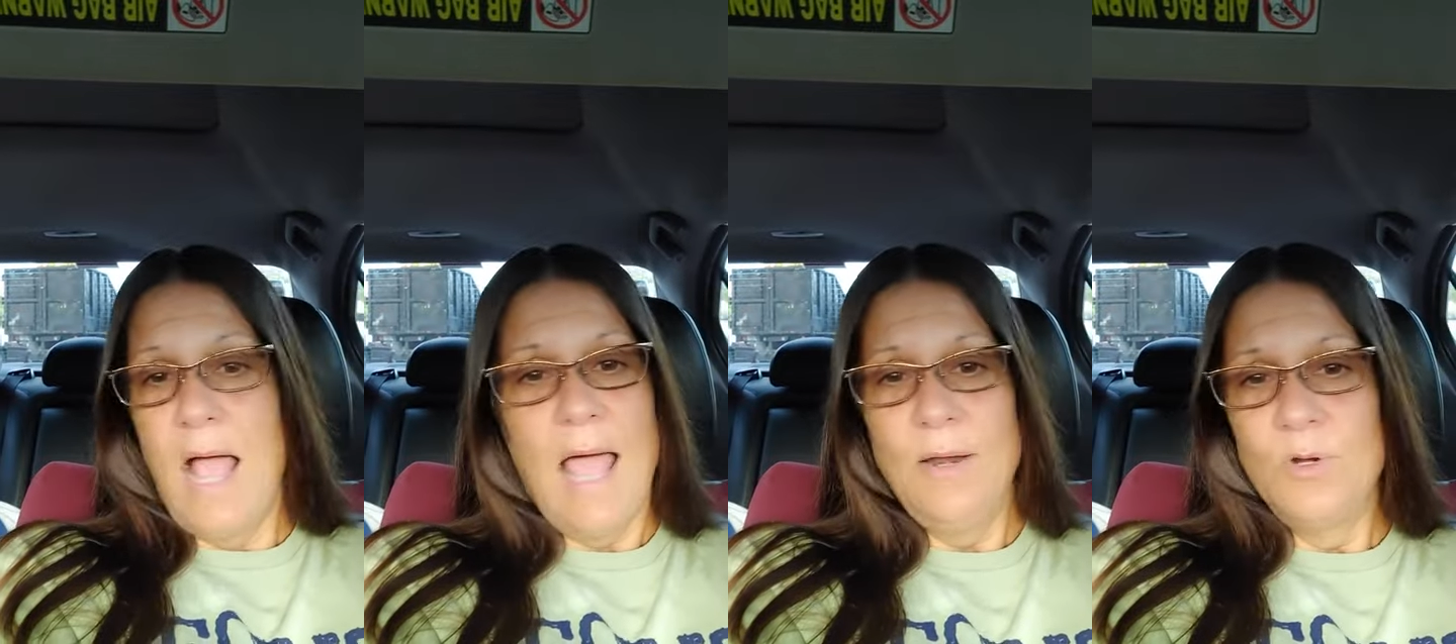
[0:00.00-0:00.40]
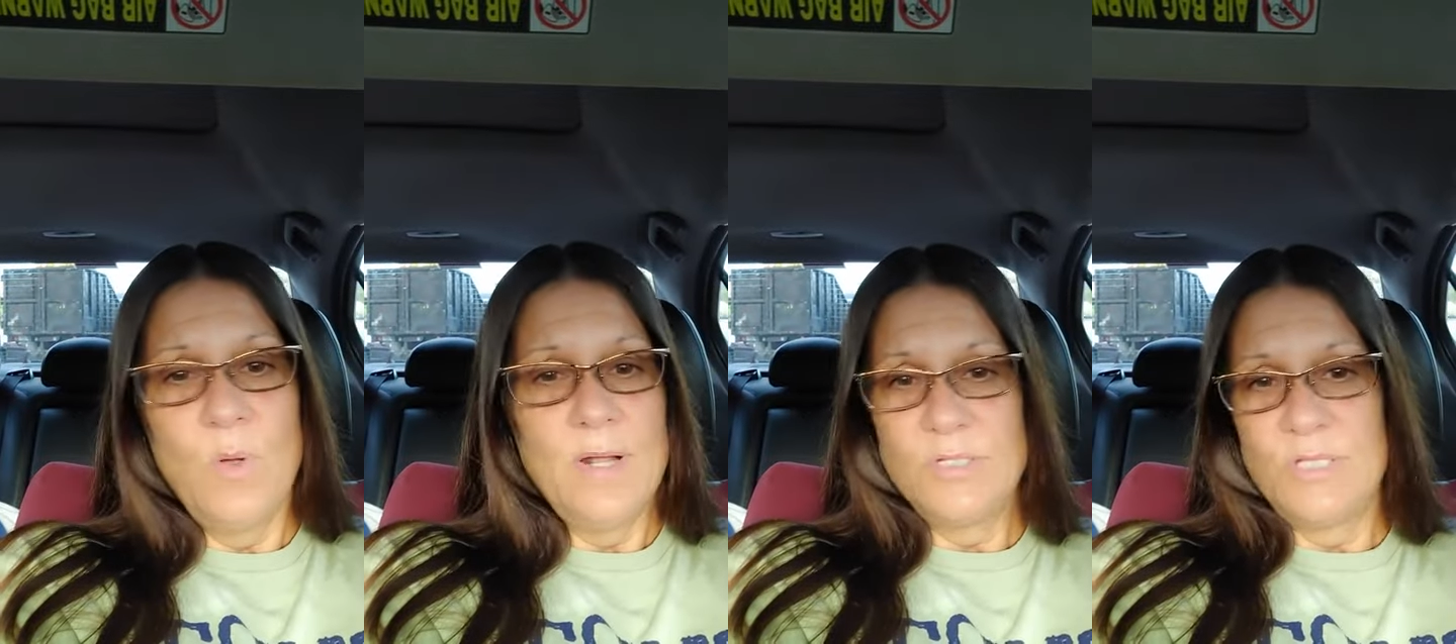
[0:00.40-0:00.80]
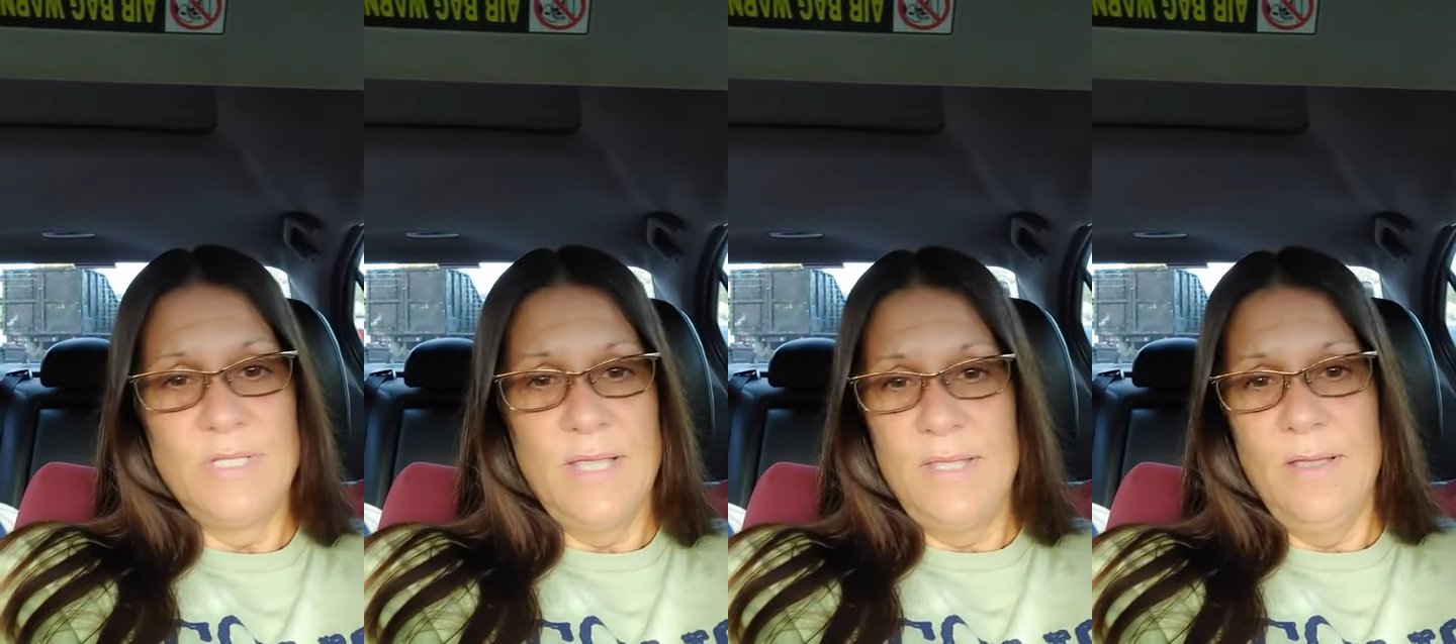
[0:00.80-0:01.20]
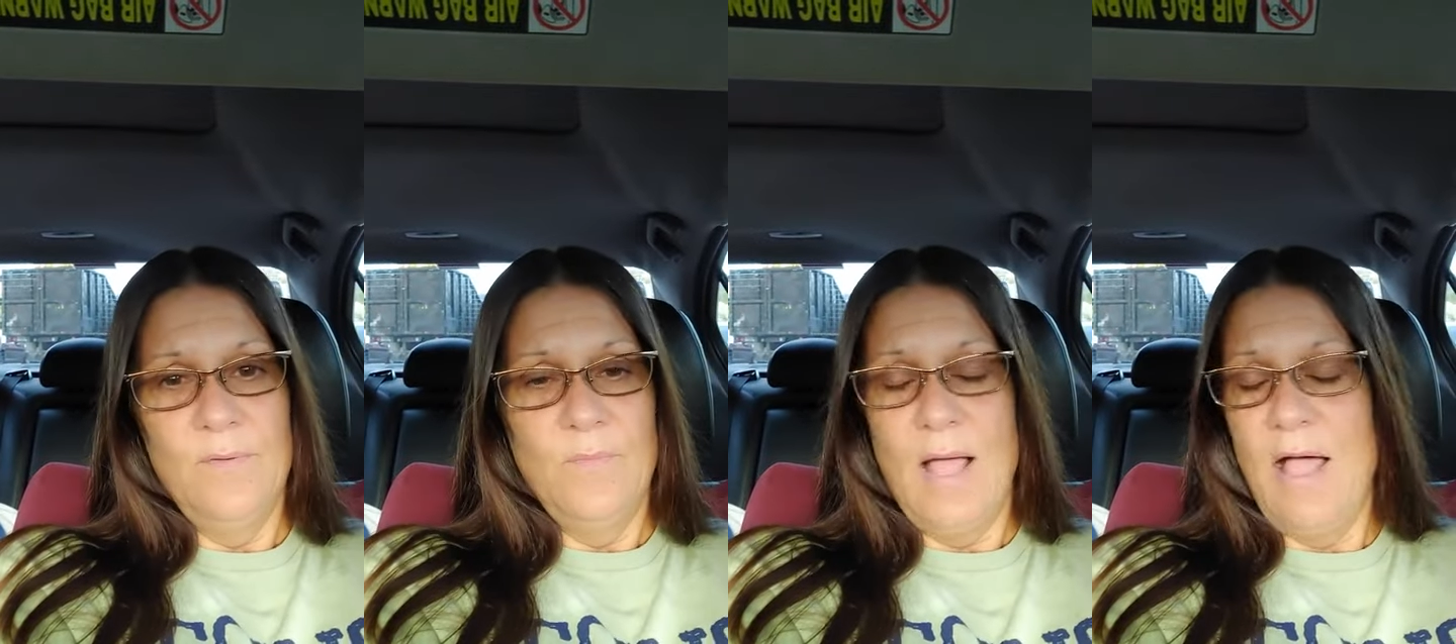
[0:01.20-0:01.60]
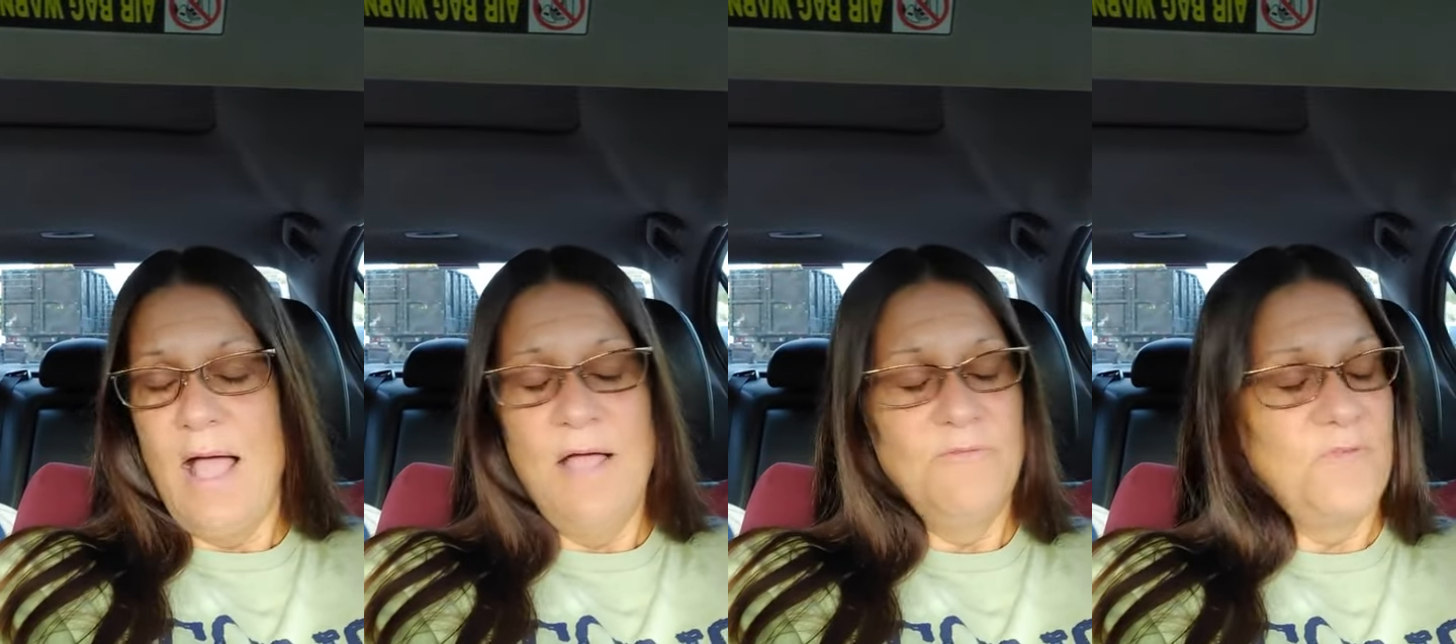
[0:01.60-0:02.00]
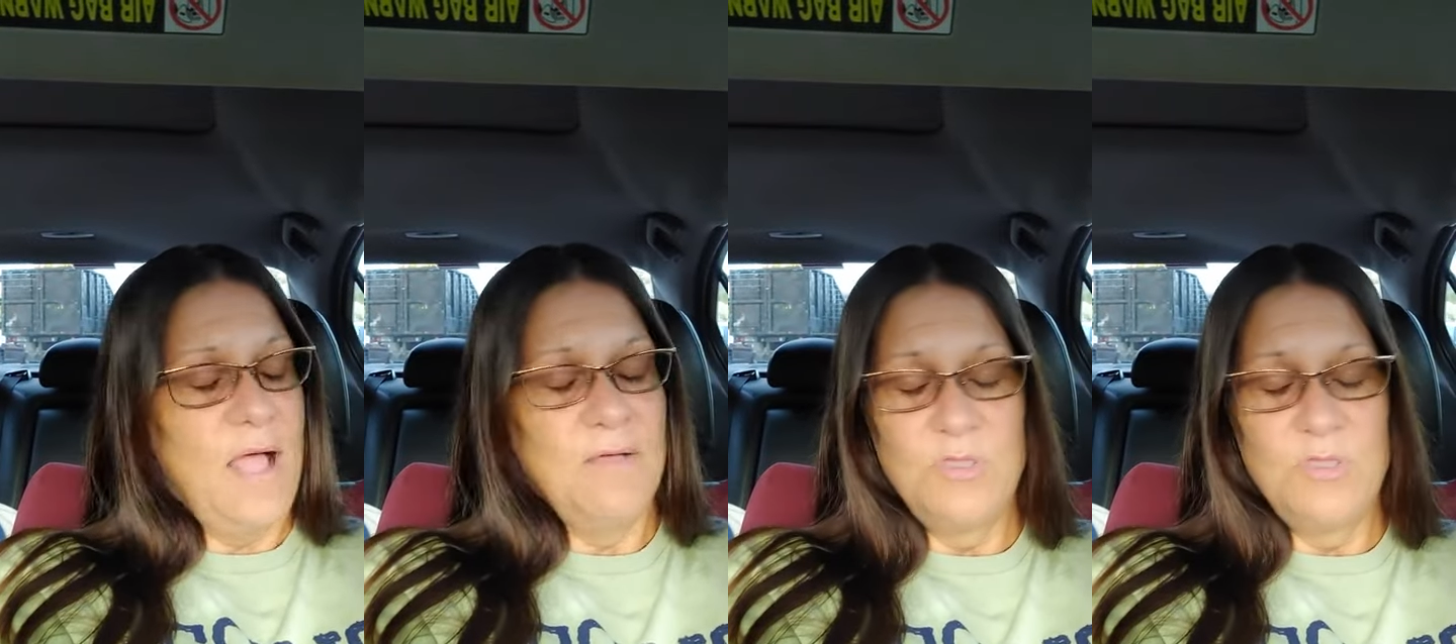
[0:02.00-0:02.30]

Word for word: I don't know what else to tell you. I, have I,